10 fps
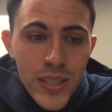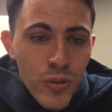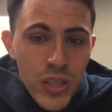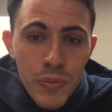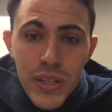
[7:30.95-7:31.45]
So
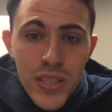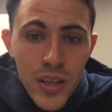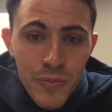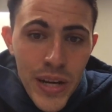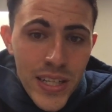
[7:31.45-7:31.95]
it's going to be a
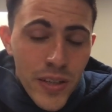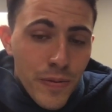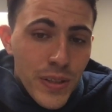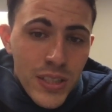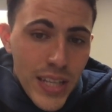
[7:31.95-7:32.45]
tough matchup
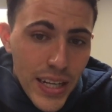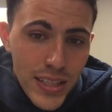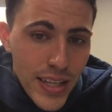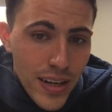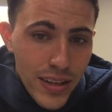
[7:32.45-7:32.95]
for the
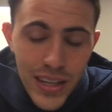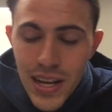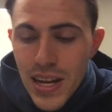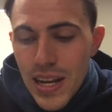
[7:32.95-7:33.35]
secondary.